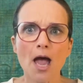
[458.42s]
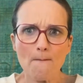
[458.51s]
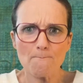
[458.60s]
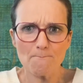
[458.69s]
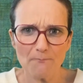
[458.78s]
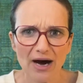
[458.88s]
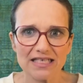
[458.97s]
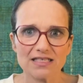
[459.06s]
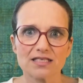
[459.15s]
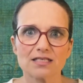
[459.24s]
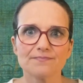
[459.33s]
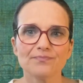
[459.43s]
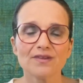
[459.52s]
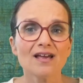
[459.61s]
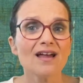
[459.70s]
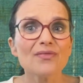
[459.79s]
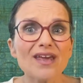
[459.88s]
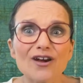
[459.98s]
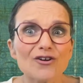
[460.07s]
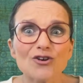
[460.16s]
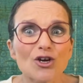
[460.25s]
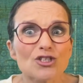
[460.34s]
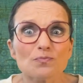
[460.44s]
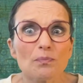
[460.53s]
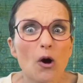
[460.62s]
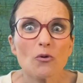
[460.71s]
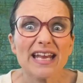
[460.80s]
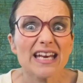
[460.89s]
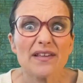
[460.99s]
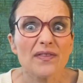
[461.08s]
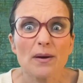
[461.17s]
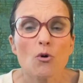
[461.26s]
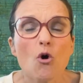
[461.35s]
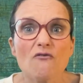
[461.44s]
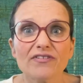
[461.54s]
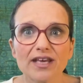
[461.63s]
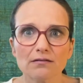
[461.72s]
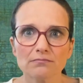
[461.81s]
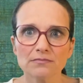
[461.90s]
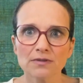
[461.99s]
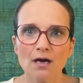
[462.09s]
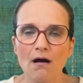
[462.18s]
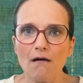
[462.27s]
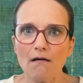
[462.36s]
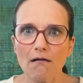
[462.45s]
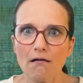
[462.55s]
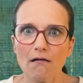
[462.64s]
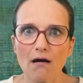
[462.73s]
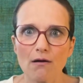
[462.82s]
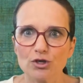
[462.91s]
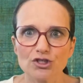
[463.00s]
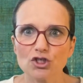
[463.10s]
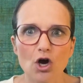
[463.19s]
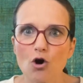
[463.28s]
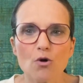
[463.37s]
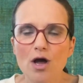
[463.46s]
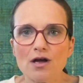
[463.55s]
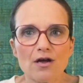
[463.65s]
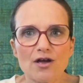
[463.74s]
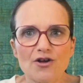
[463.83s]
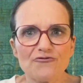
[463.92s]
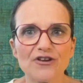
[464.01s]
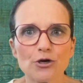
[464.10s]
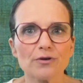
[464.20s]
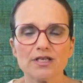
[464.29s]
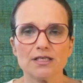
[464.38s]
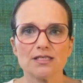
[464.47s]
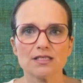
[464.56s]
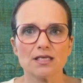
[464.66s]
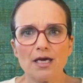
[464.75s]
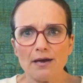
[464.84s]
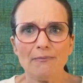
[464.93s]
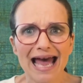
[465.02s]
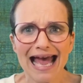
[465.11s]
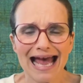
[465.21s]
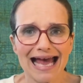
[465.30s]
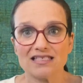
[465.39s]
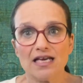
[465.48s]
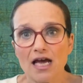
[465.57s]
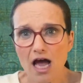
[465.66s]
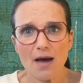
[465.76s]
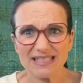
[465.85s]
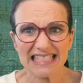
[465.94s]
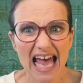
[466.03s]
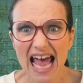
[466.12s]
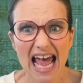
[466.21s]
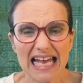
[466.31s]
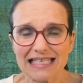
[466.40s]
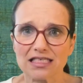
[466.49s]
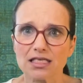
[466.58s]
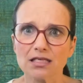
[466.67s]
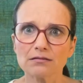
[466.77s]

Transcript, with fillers: But they are not spoken in the movie. Oh, I was so furious, mad, upset.